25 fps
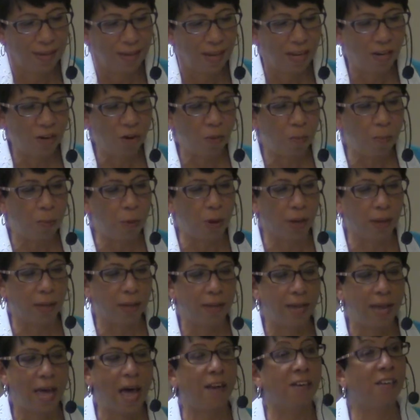In her book,
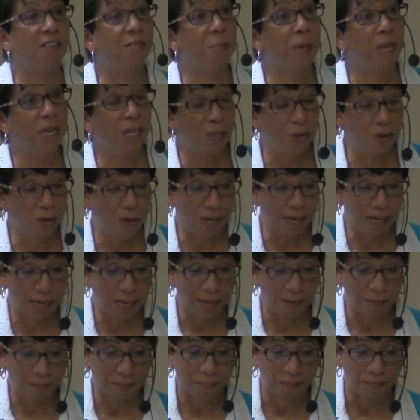How to Speak
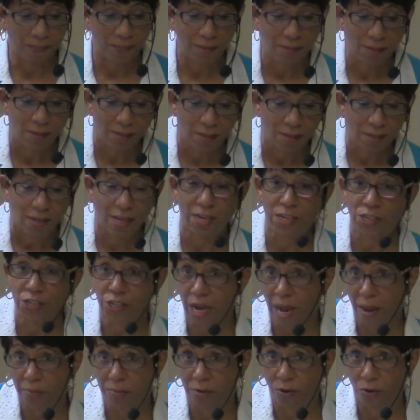Unity, in a
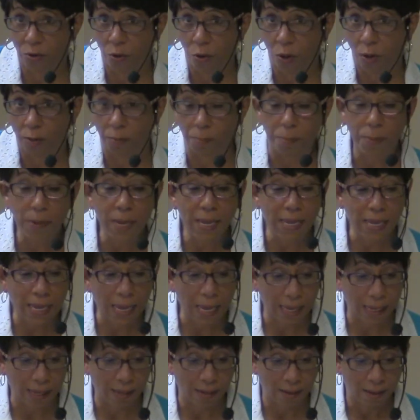chapter called
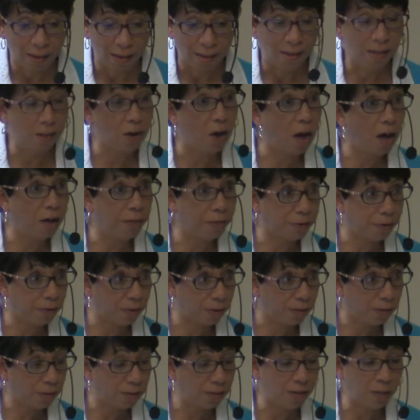Being, the
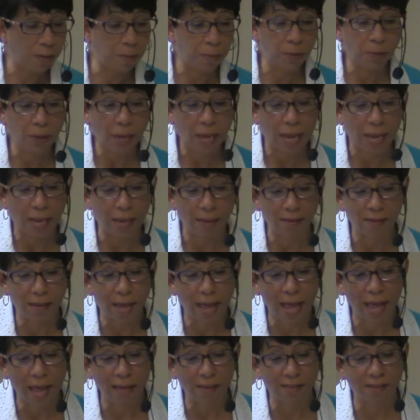author, Temple Hayes,
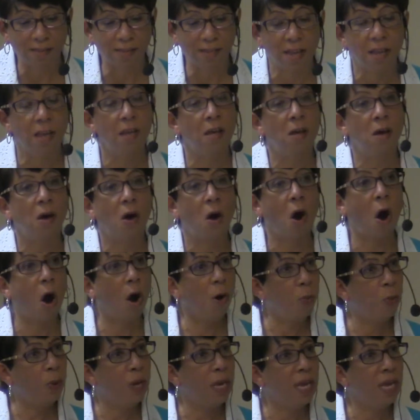asks,
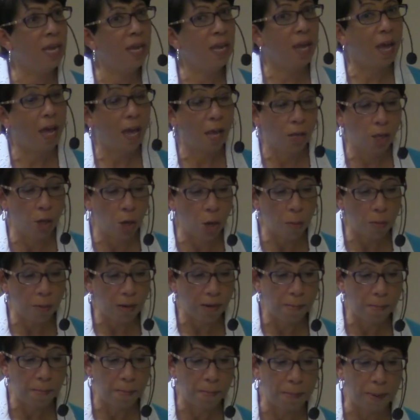are we
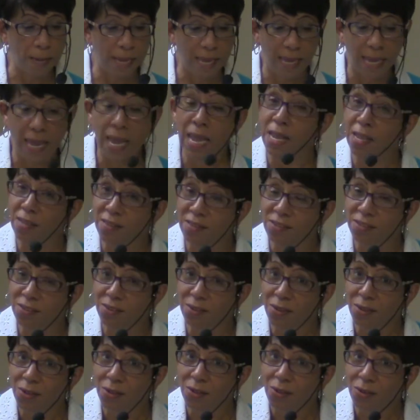human beings
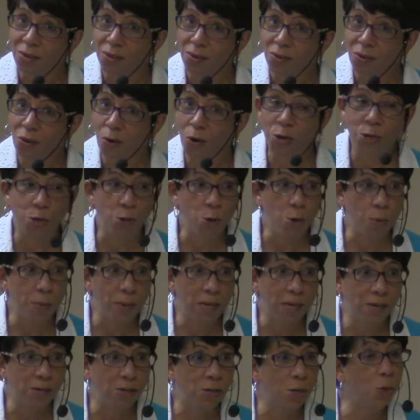or
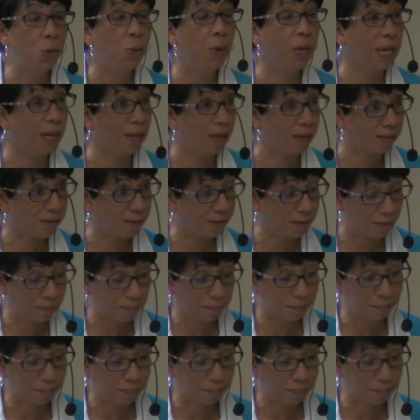human doings?